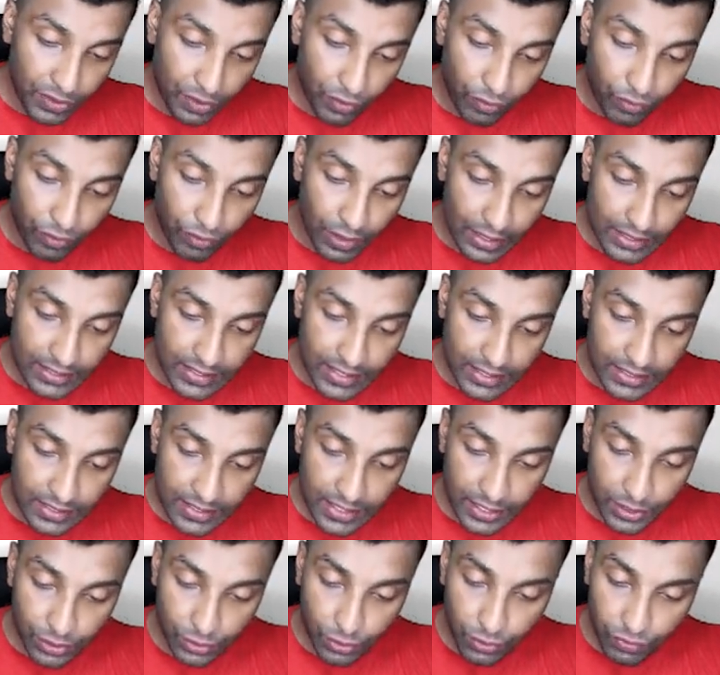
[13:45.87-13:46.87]

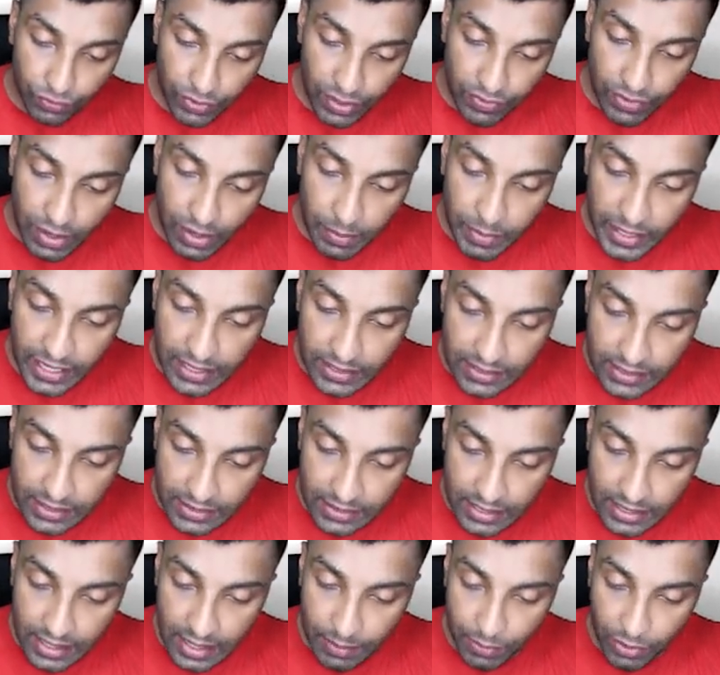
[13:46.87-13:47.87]
162, we will be
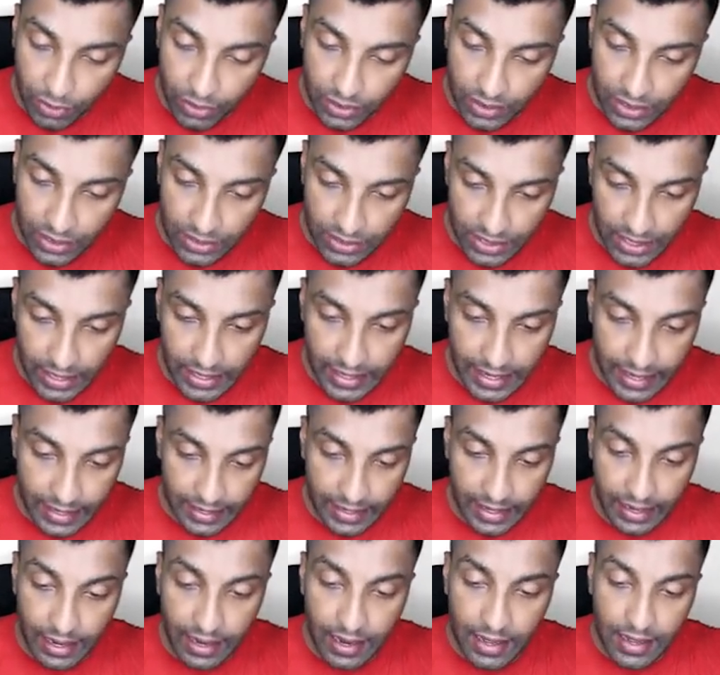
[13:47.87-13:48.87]
discussing about this in
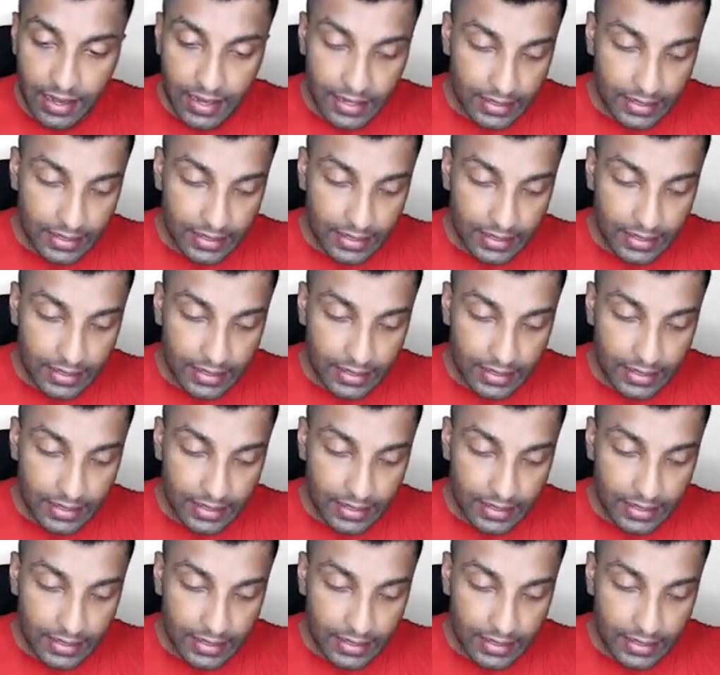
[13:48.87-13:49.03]
detail.